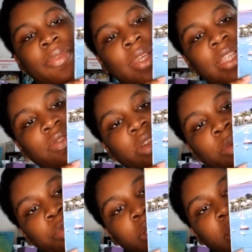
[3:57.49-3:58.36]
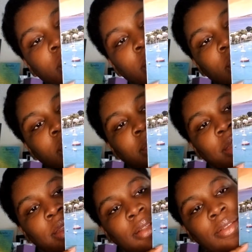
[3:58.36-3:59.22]
That's very pretty.
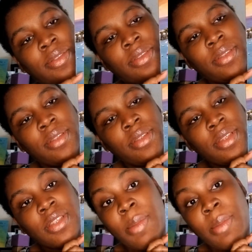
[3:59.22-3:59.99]
So I'm